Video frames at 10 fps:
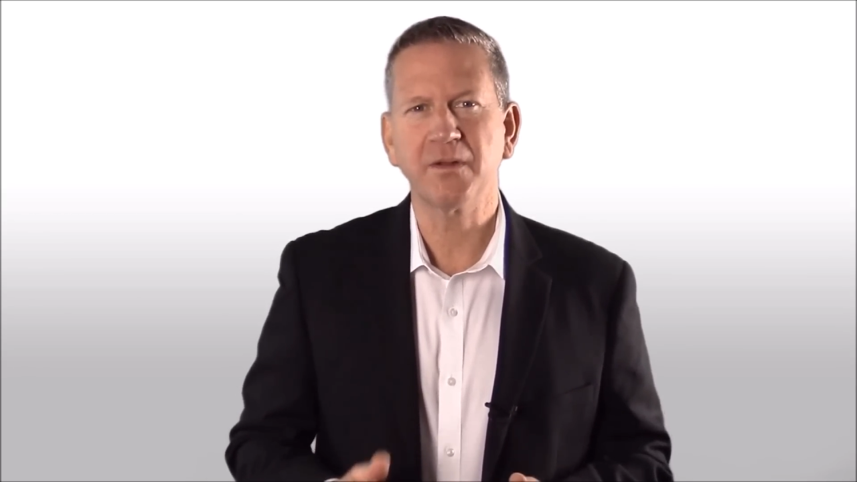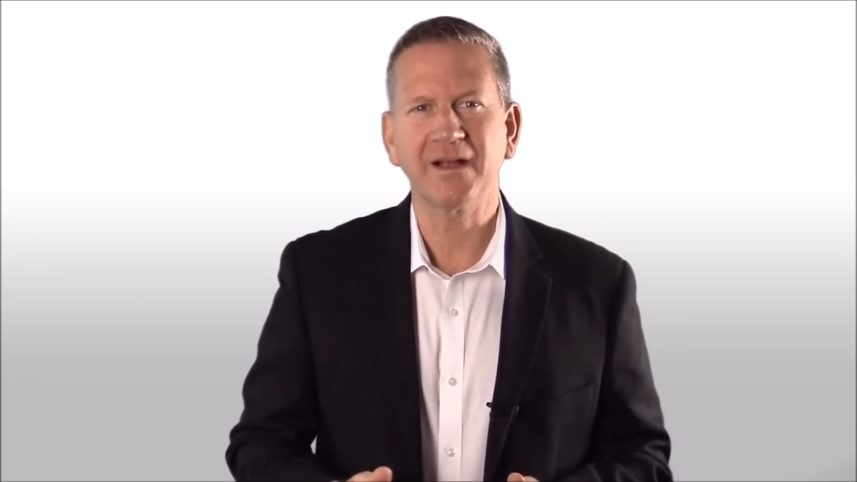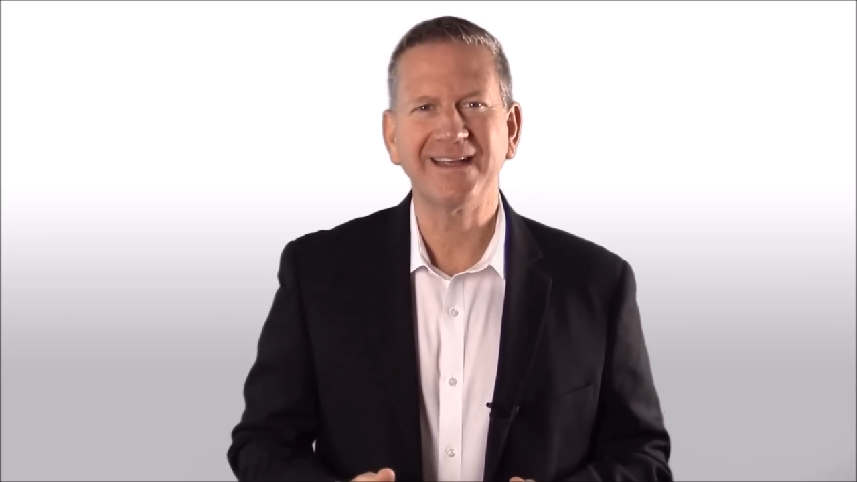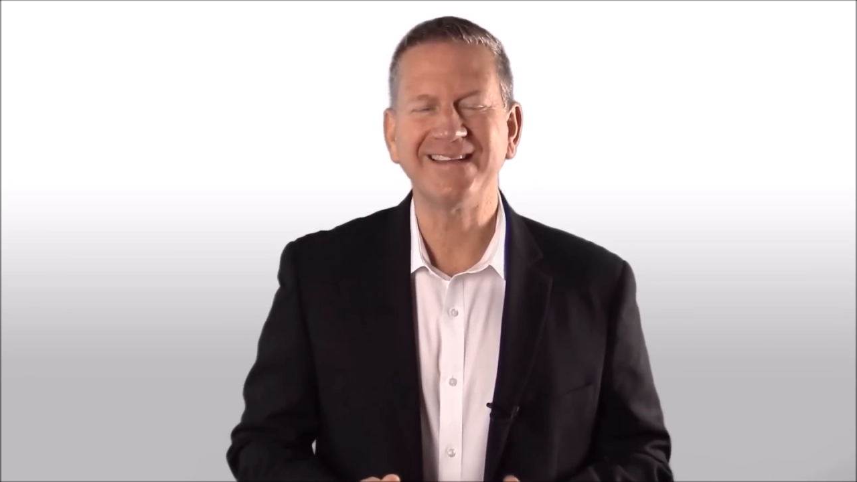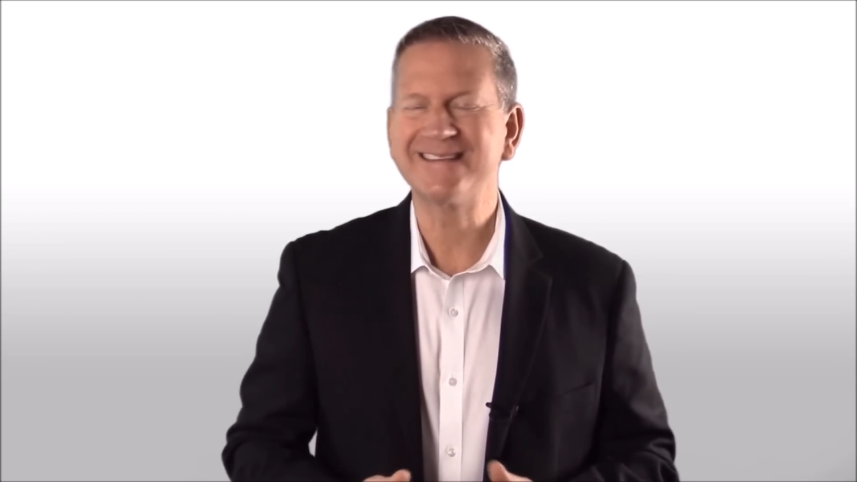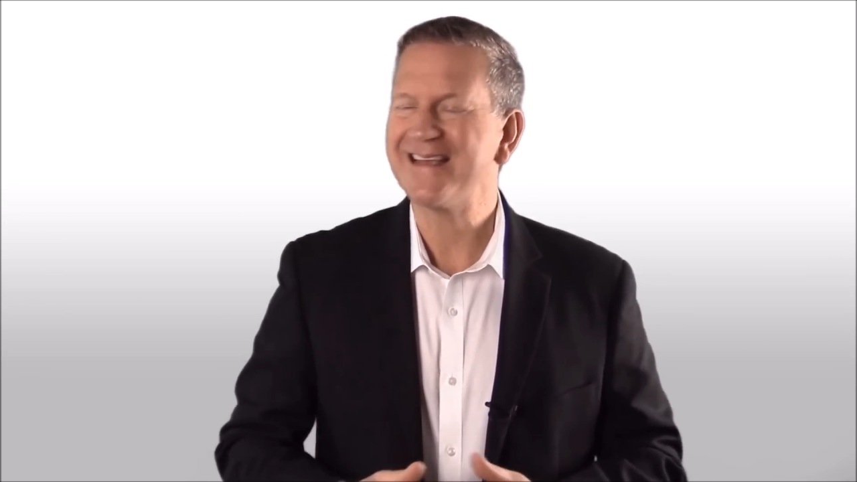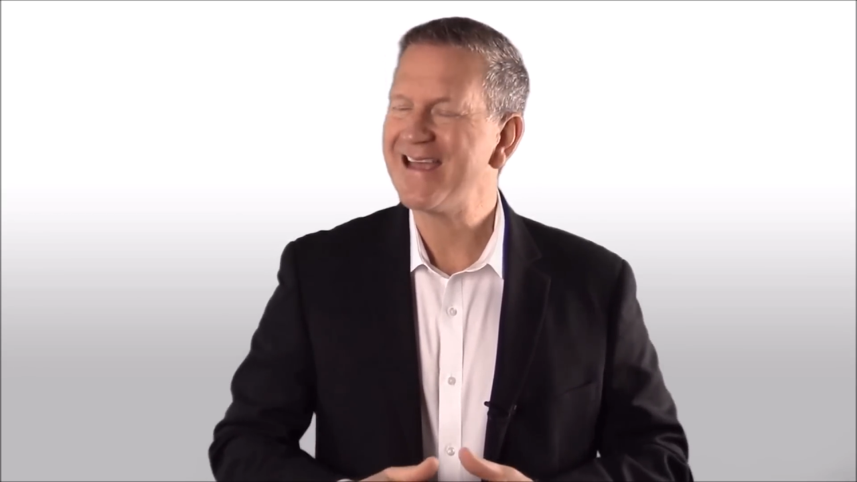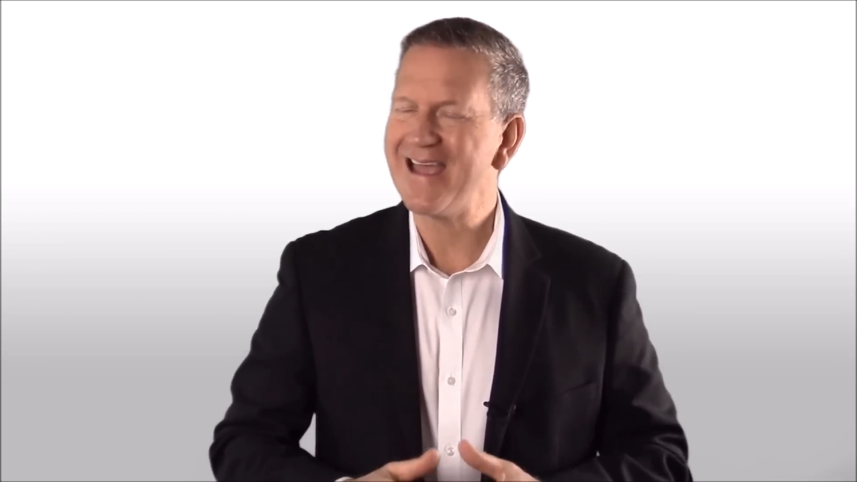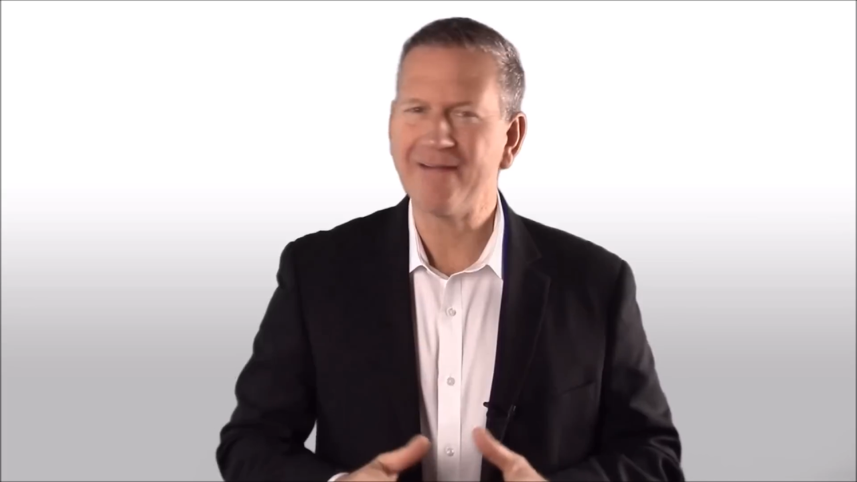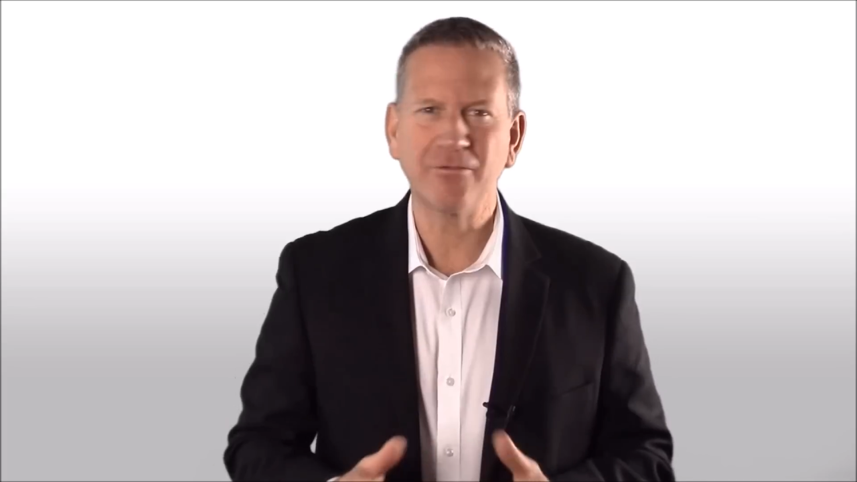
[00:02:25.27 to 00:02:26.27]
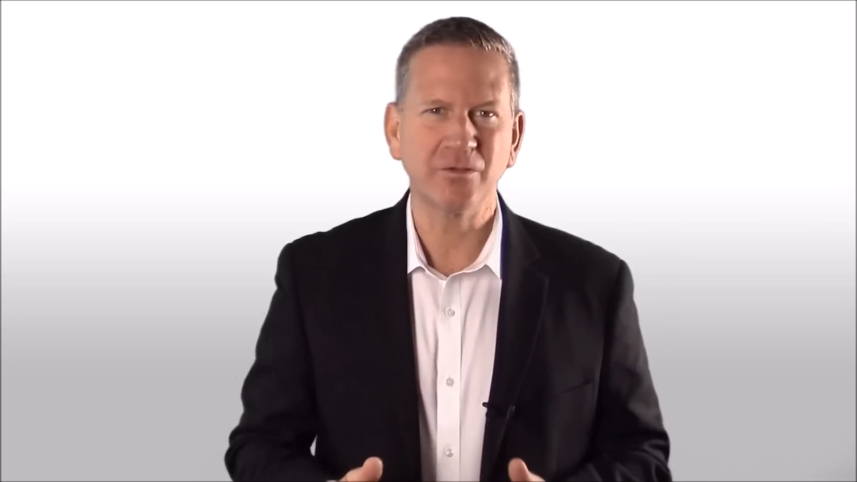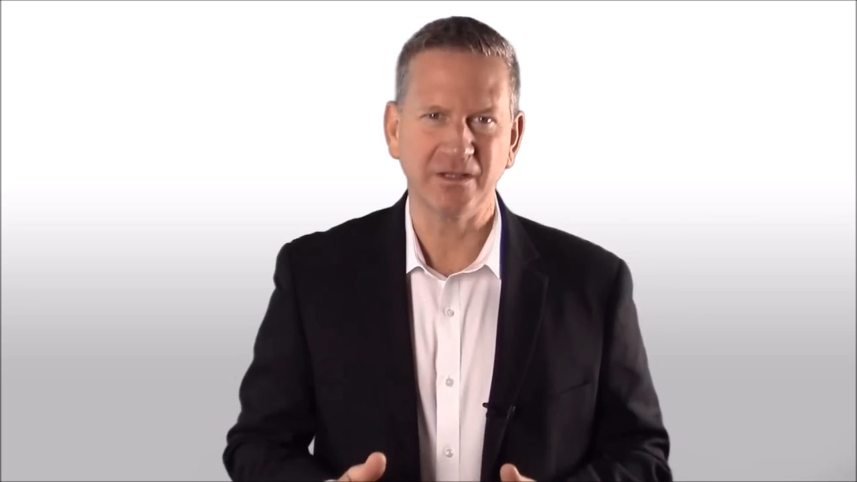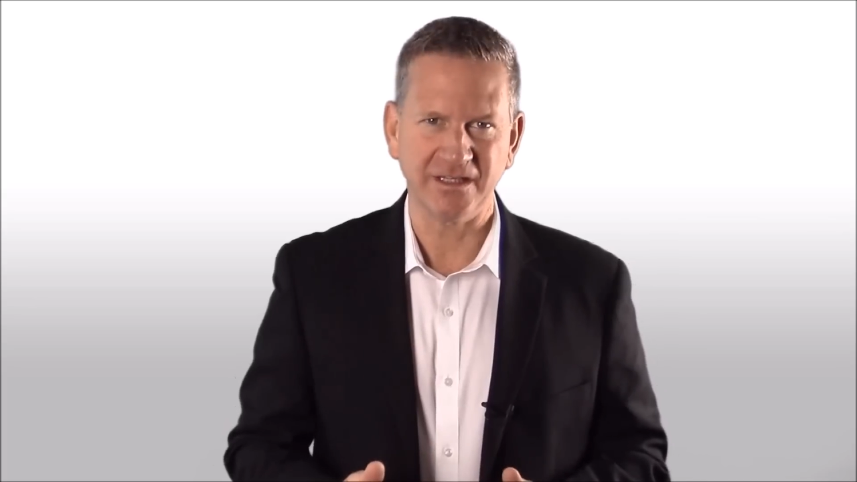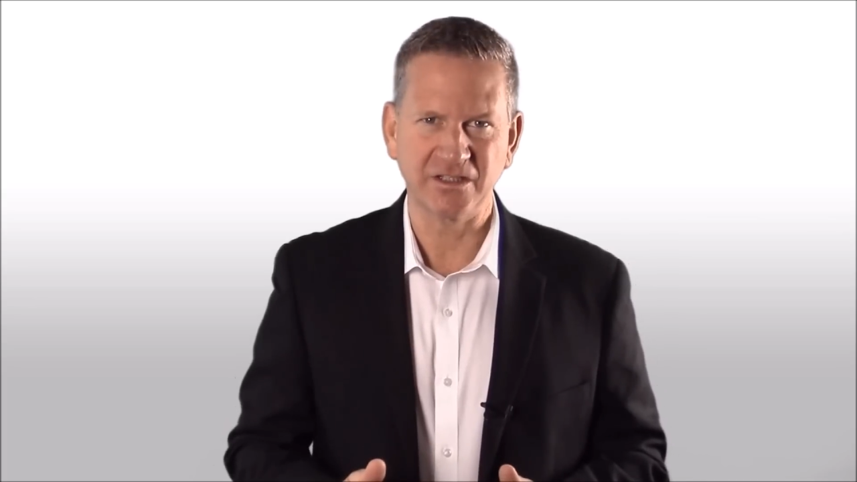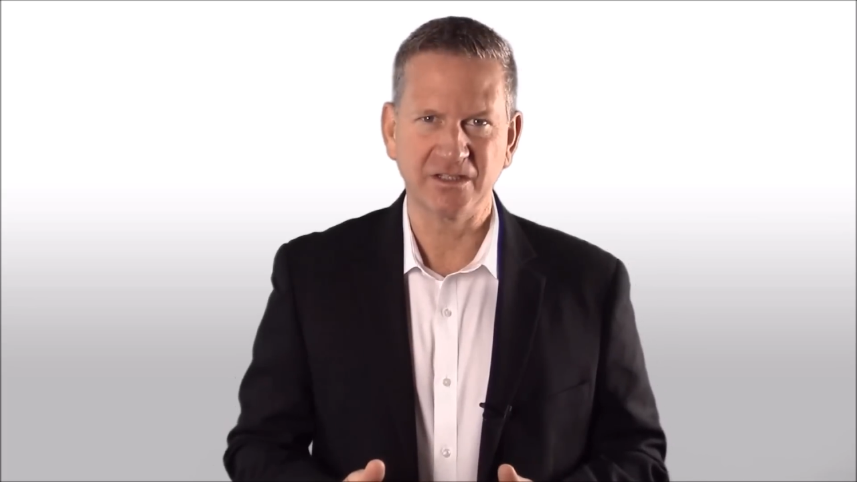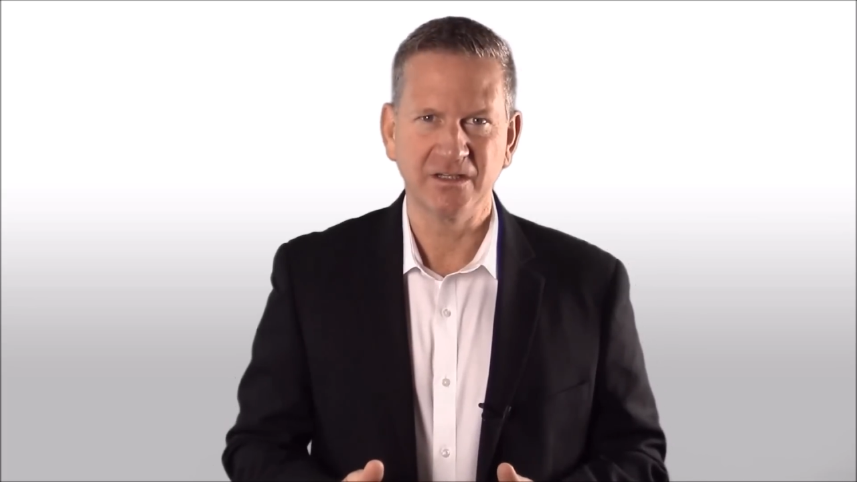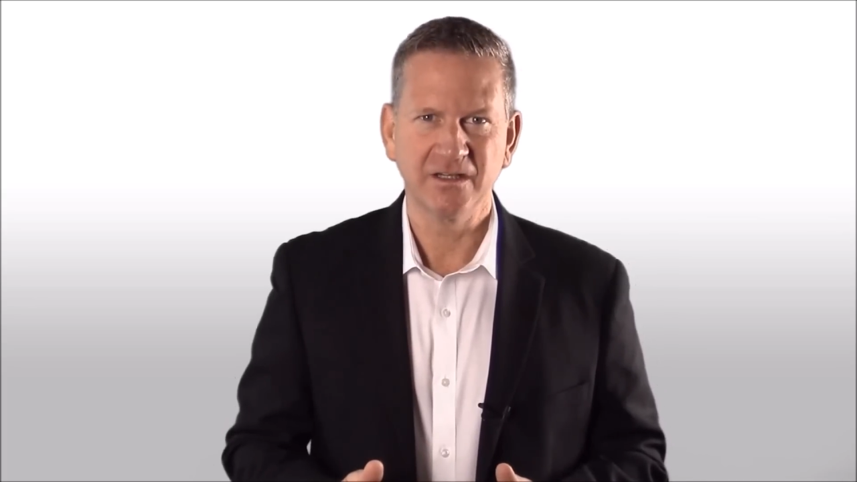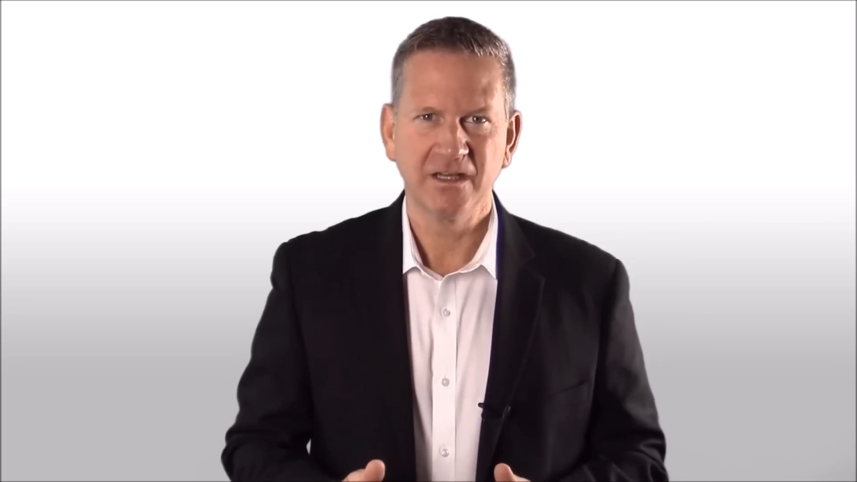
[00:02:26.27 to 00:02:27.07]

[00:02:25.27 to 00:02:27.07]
plugins ever released.